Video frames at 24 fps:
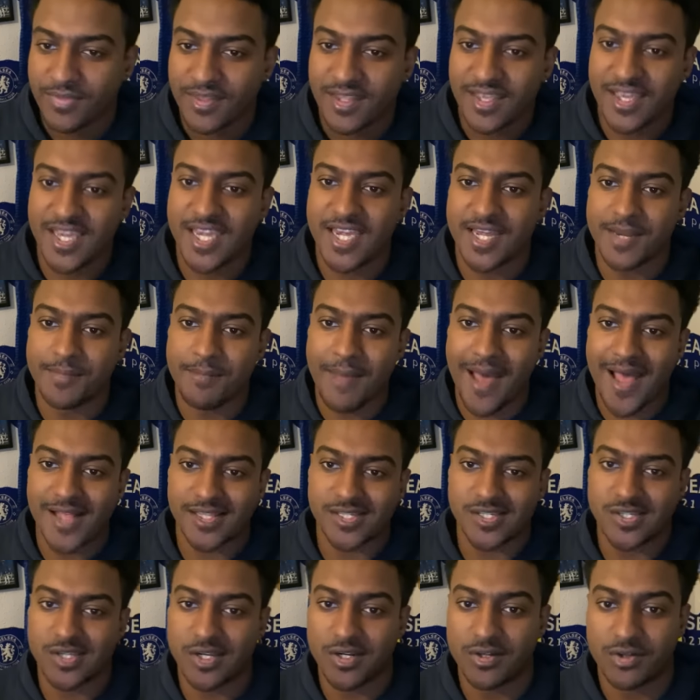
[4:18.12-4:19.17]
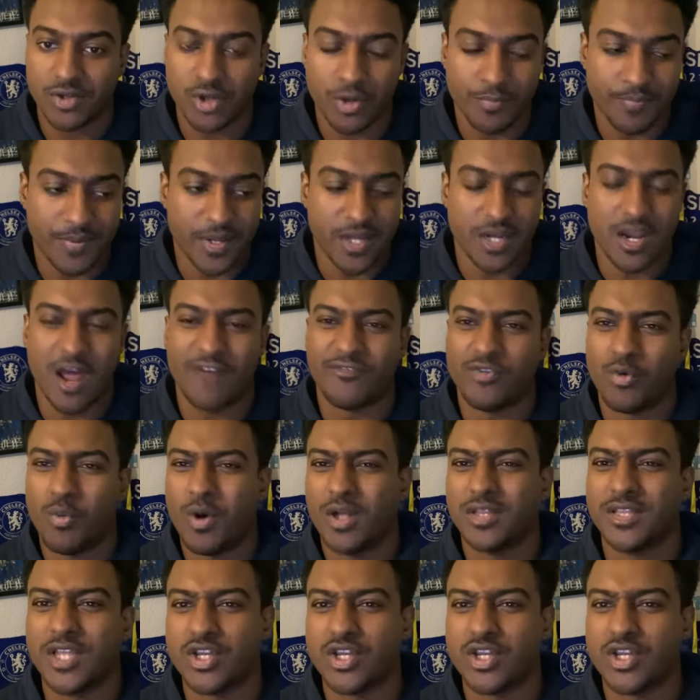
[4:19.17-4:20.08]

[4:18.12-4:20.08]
Ian Mattson could be another one.